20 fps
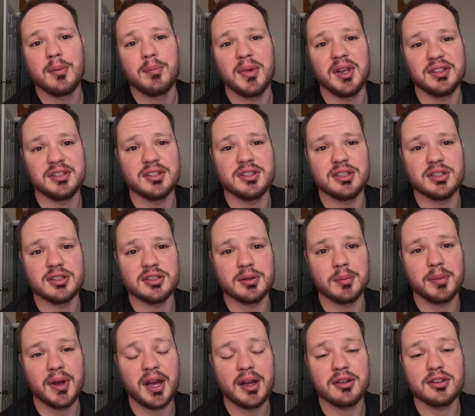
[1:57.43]
message is
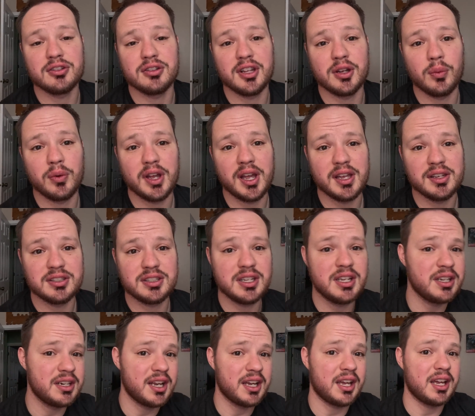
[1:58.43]
about, so that way I
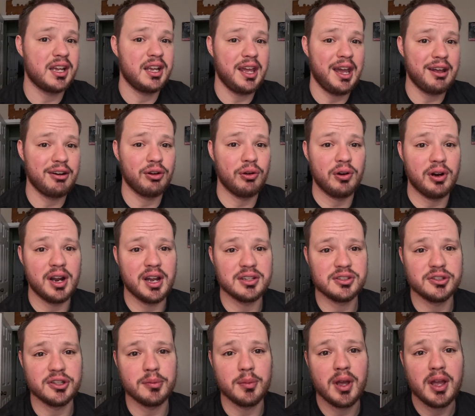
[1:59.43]
see it and I can
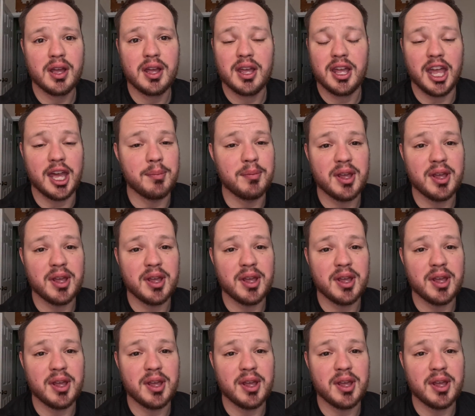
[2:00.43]
categorize them, and